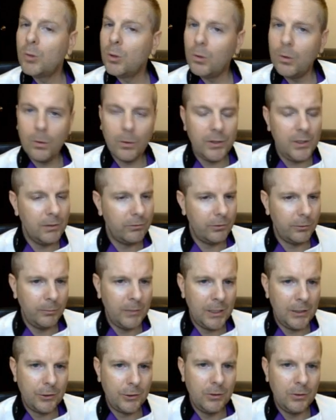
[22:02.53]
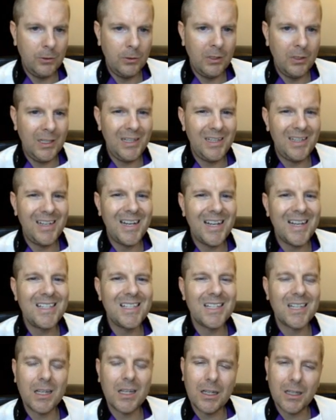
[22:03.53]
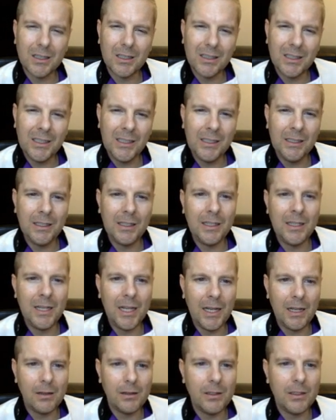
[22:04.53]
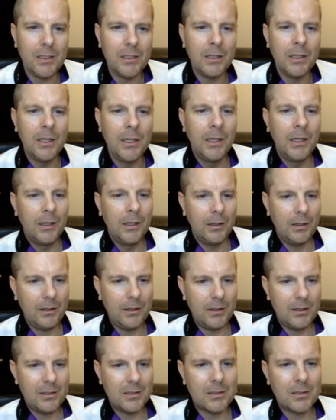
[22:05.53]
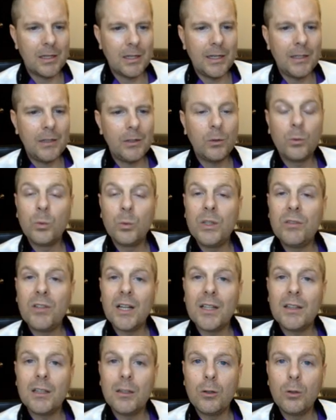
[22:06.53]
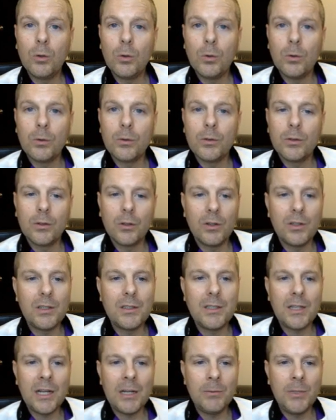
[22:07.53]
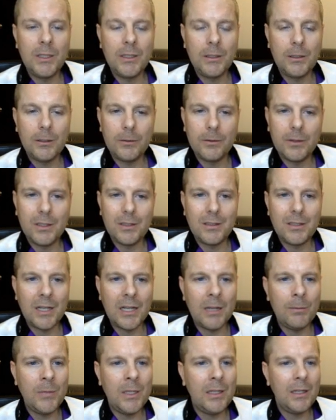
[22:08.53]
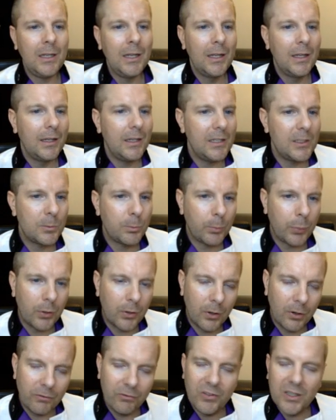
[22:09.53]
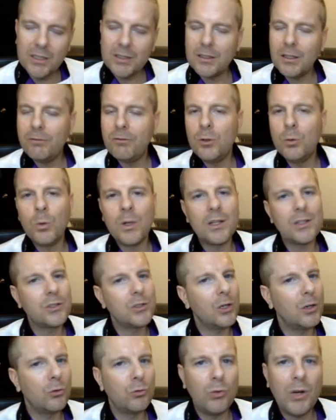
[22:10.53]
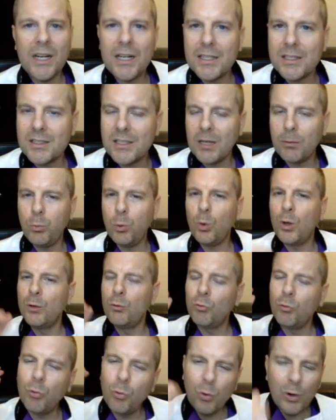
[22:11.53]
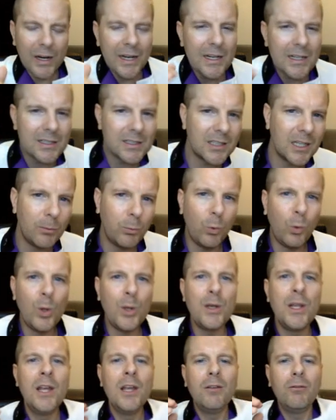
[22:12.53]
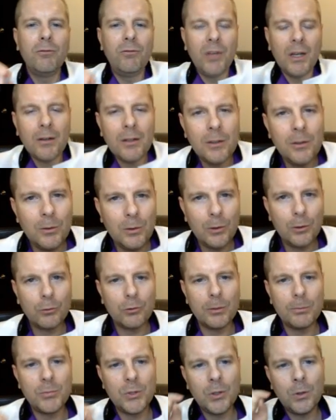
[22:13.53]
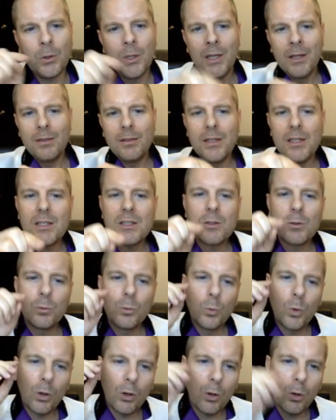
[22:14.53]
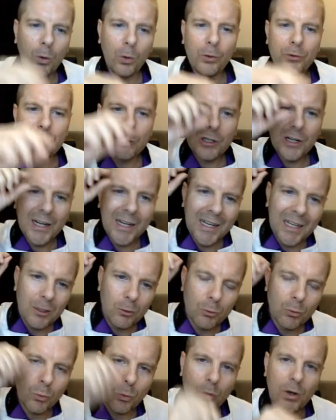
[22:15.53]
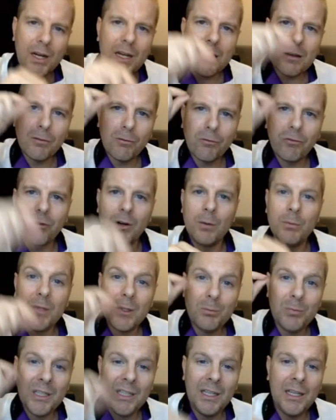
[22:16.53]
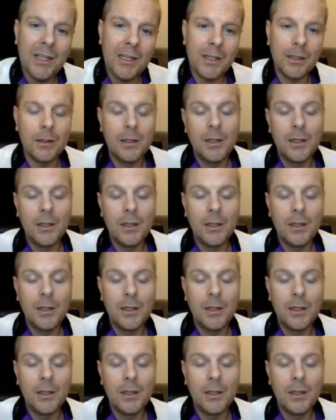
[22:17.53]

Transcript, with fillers: all the information you need. Nice, clean, and elegant uh, style. We've got the gold or the diamond here. The diamond is perfect if you want to start right at step one. Right at step one, very new to crypto. This will hold your hand right from the beginning.